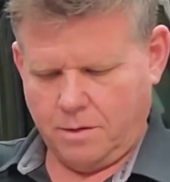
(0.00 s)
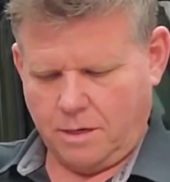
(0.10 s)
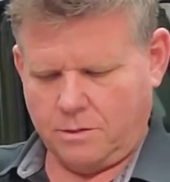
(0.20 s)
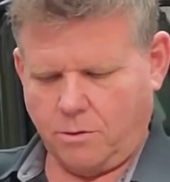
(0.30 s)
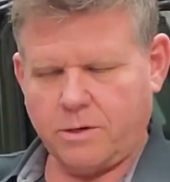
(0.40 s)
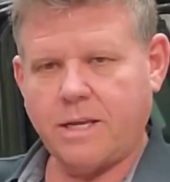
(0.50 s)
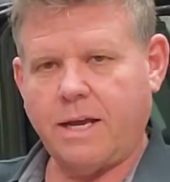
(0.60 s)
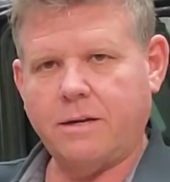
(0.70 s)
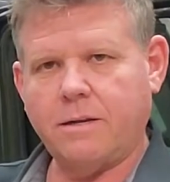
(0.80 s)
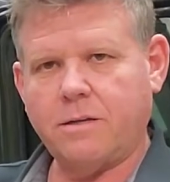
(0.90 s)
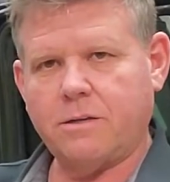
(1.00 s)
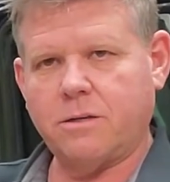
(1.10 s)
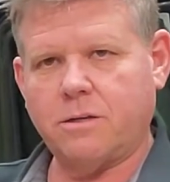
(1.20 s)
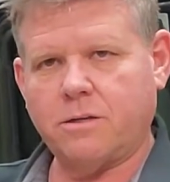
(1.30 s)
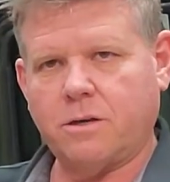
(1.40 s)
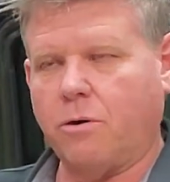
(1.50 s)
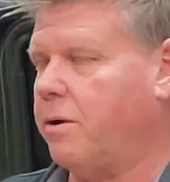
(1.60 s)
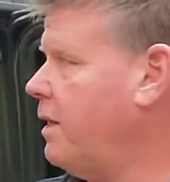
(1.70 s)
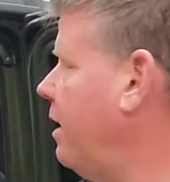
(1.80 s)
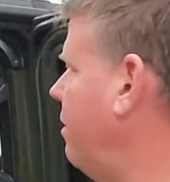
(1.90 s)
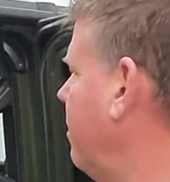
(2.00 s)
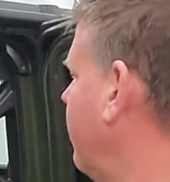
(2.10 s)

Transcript: Torx head to go in there.